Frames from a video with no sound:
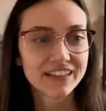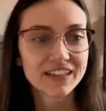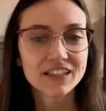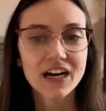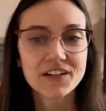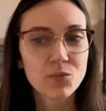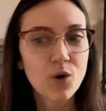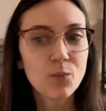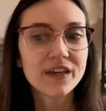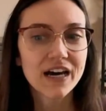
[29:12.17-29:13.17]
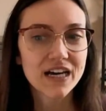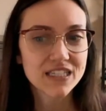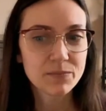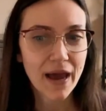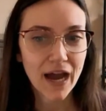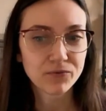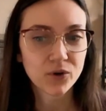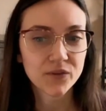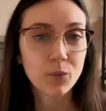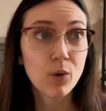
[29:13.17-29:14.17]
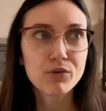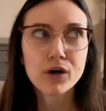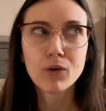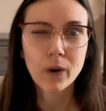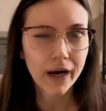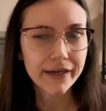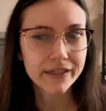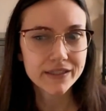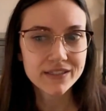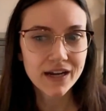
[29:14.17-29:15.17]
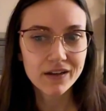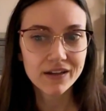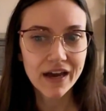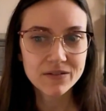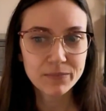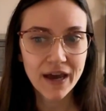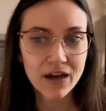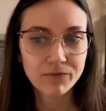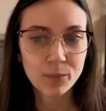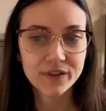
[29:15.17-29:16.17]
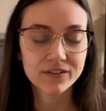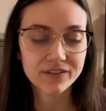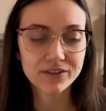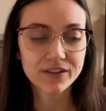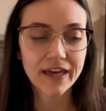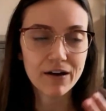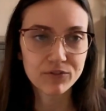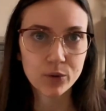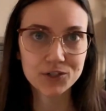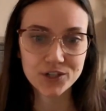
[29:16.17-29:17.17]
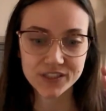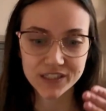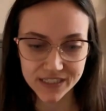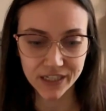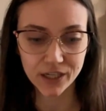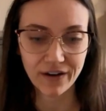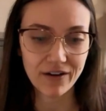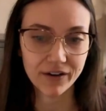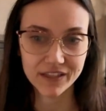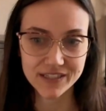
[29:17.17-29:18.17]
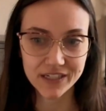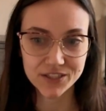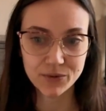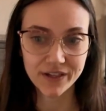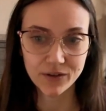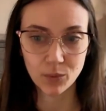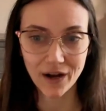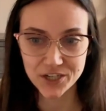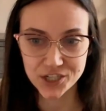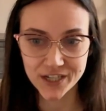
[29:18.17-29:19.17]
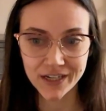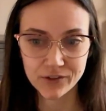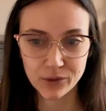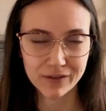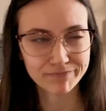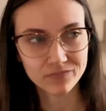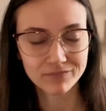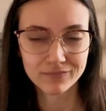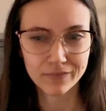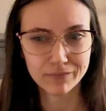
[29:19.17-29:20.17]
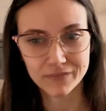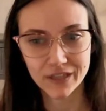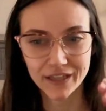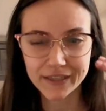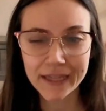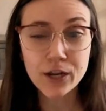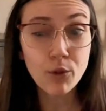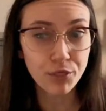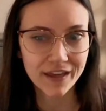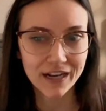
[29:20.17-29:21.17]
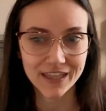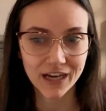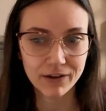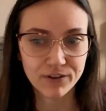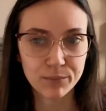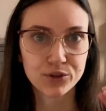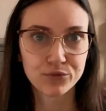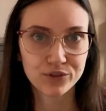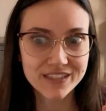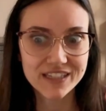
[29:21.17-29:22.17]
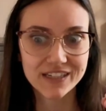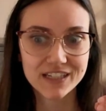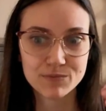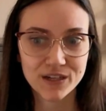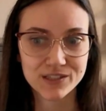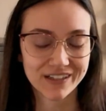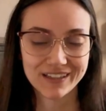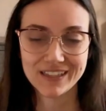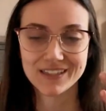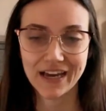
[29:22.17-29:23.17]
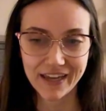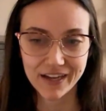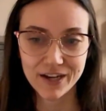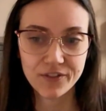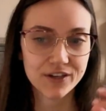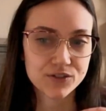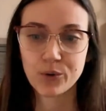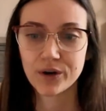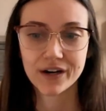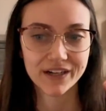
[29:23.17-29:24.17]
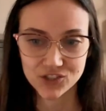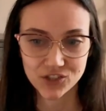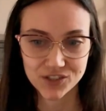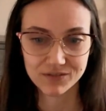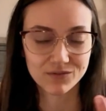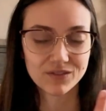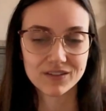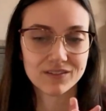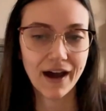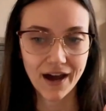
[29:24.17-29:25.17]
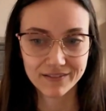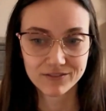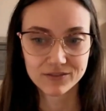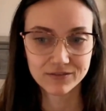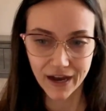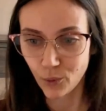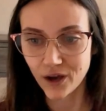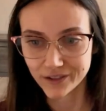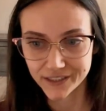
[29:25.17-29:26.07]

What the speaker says: content won't be as impactful and they won't know why it's not as impactful, but they have no interest in sticking around and listening to it or watching it. And they're like they don't think anything of it. But the reason is because they're like, I can't hear this, or it's just not high quality.